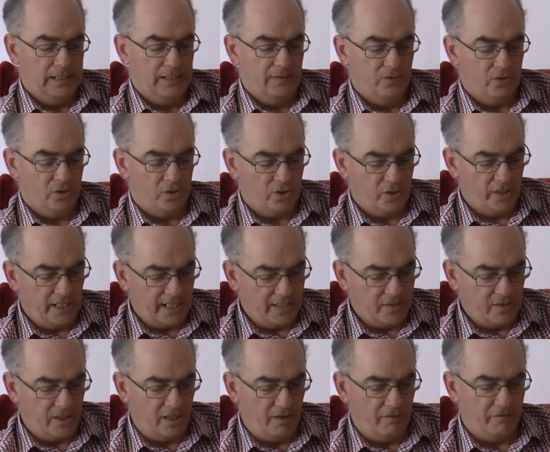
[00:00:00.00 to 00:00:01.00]
It's going to
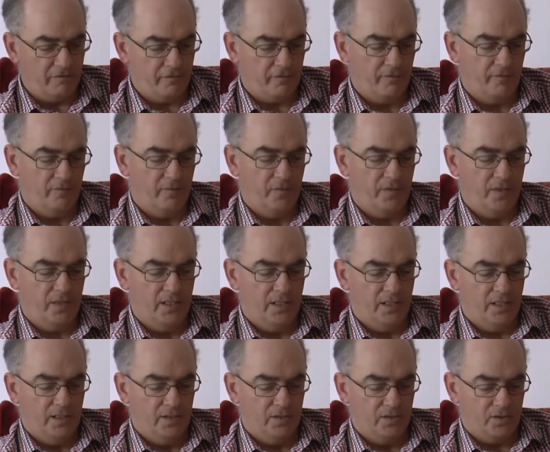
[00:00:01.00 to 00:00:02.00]
get tough,
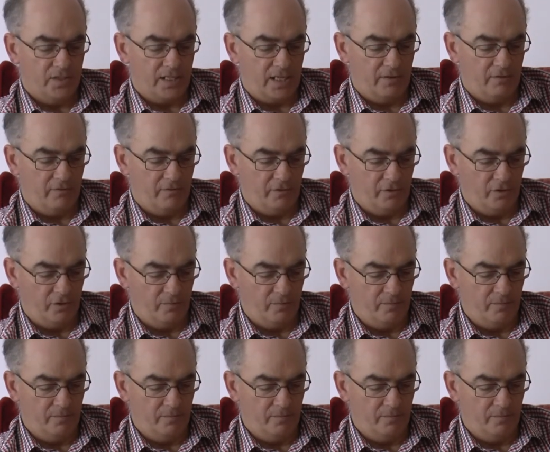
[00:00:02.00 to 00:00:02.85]
stand firm.